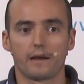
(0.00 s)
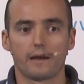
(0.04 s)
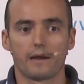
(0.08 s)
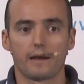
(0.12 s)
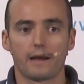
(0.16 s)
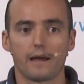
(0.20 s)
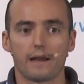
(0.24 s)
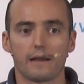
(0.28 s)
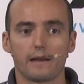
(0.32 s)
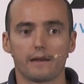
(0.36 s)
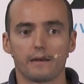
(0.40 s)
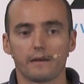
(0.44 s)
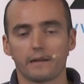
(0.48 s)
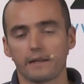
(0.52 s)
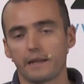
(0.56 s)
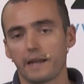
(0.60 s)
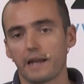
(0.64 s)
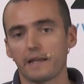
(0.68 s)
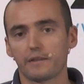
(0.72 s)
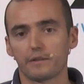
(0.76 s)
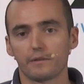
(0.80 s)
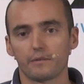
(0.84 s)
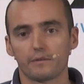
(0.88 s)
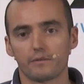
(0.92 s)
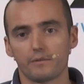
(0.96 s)
can
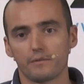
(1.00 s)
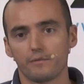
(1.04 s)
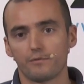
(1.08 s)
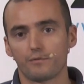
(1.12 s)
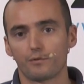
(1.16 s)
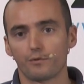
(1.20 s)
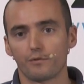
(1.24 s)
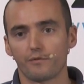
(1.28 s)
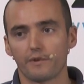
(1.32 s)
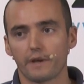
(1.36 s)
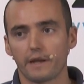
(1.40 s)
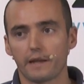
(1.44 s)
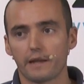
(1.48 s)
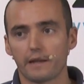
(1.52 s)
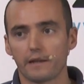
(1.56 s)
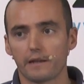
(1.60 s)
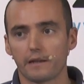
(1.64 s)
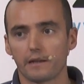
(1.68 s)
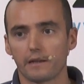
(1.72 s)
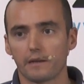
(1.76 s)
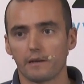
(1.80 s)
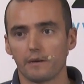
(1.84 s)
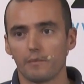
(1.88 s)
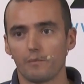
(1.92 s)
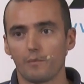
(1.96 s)
get through
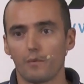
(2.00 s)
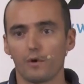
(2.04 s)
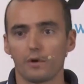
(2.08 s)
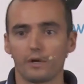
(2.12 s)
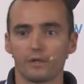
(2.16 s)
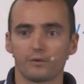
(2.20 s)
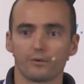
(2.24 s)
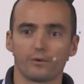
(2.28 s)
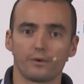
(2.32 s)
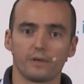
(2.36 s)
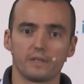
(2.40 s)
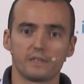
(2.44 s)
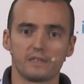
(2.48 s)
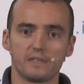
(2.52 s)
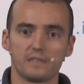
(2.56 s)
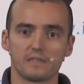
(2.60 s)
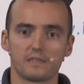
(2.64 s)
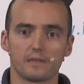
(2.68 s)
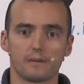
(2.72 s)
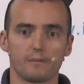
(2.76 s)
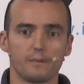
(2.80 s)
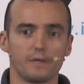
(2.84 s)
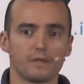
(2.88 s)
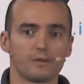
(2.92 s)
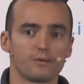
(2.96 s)
the monitoring
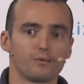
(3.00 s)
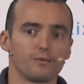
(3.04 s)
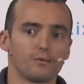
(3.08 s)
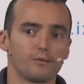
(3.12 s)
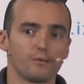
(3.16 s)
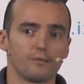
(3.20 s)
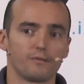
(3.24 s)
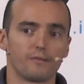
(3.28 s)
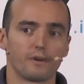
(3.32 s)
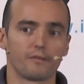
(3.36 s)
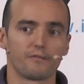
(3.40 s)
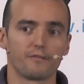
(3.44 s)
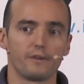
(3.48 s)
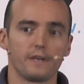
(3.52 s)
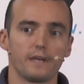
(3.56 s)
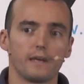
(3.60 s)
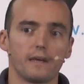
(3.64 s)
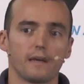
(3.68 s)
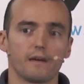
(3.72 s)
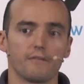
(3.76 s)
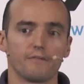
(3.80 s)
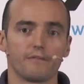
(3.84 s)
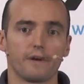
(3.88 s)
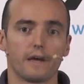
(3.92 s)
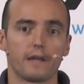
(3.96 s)
system into the
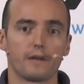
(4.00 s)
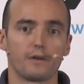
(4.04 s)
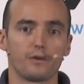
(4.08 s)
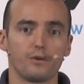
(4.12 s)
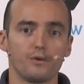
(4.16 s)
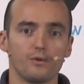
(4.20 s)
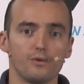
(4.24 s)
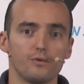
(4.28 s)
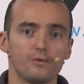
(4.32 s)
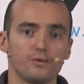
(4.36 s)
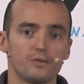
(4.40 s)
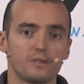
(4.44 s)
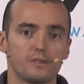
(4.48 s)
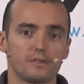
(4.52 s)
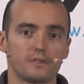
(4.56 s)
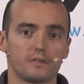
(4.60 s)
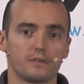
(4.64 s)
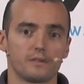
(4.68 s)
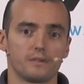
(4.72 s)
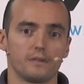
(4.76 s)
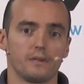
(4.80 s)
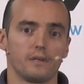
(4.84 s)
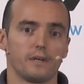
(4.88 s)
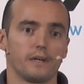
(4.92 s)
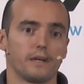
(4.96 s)
thing and then
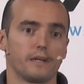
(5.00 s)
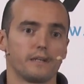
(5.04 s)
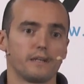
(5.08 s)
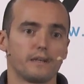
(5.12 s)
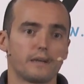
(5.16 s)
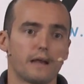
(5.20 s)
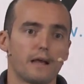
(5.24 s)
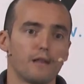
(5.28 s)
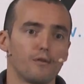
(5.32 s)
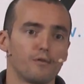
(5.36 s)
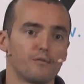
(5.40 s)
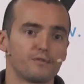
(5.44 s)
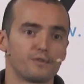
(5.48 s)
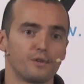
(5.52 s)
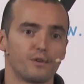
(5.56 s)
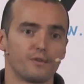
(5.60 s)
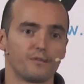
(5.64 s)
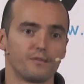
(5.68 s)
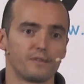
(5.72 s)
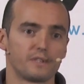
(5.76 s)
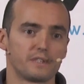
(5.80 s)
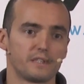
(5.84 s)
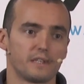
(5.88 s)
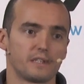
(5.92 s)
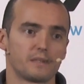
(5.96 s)
use a denial of
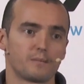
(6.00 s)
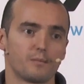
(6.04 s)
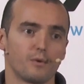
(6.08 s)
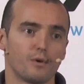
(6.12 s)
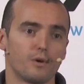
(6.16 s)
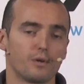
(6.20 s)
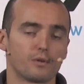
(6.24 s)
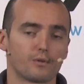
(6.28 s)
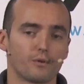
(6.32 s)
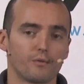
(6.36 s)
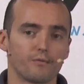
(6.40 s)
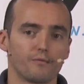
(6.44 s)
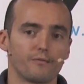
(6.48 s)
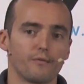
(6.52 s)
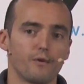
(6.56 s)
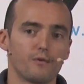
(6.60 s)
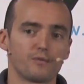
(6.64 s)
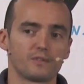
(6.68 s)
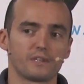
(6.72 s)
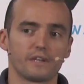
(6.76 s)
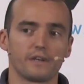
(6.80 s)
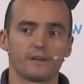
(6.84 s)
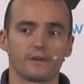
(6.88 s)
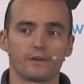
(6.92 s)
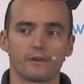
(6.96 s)
service exploit on
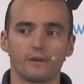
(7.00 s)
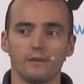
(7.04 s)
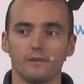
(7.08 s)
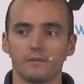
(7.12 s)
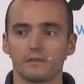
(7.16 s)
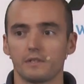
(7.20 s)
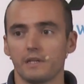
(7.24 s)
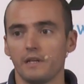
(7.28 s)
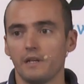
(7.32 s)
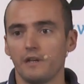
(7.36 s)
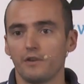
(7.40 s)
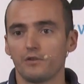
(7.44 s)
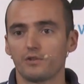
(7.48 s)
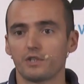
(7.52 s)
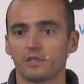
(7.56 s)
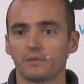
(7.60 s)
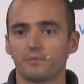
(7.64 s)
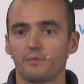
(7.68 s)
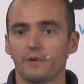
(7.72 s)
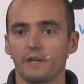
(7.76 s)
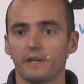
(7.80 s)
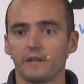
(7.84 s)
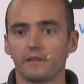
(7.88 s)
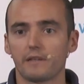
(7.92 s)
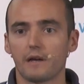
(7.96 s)
those kernels, just
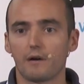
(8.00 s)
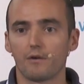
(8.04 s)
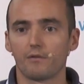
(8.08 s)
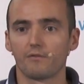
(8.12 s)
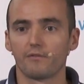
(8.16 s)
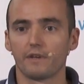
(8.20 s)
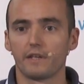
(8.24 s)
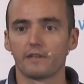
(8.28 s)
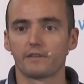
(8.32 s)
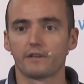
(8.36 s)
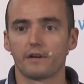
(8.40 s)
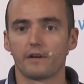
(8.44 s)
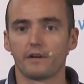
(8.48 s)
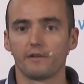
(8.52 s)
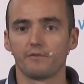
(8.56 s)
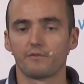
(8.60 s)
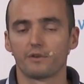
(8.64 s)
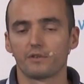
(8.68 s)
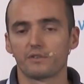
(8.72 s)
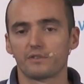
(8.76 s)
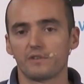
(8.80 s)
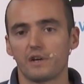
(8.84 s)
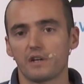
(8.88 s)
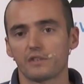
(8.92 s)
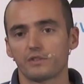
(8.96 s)
bring down the entire
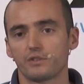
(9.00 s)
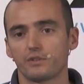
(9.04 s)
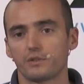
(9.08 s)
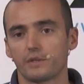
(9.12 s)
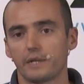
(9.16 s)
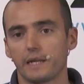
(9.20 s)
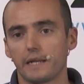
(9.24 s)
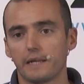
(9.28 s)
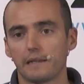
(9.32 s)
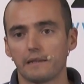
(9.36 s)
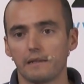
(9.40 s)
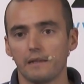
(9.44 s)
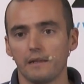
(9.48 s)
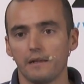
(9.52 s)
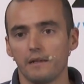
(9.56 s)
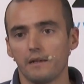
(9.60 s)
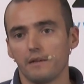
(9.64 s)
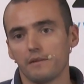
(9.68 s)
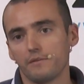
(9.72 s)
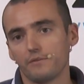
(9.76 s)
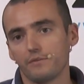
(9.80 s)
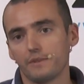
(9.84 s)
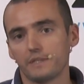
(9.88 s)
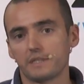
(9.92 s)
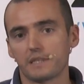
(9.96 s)
infrastructure, and
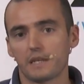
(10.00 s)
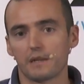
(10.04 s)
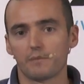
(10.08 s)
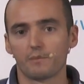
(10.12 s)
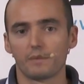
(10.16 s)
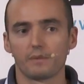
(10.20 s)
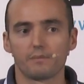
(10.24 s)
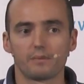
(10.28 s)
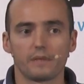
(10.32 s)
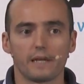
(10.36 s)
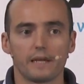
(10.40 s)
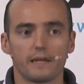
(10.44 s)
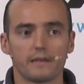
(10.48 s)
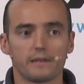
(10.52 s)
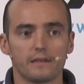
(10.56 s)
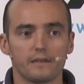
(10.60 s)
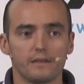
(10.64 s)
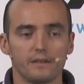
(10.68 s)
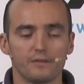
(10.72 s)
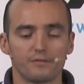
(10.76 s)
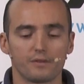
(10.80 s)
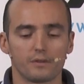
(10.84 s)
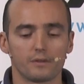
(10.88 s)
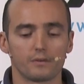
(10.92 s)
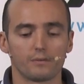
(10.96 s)
this can be played in
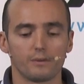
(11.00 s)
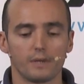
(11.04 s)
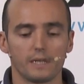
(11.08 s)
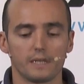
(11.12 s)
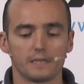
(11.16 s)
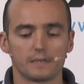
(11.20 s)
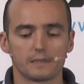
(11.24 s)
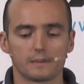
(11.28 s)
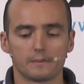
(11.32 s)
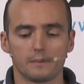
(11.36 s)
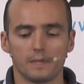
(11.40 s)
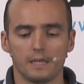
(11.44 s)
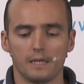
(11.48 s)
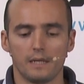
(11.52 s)
different ways.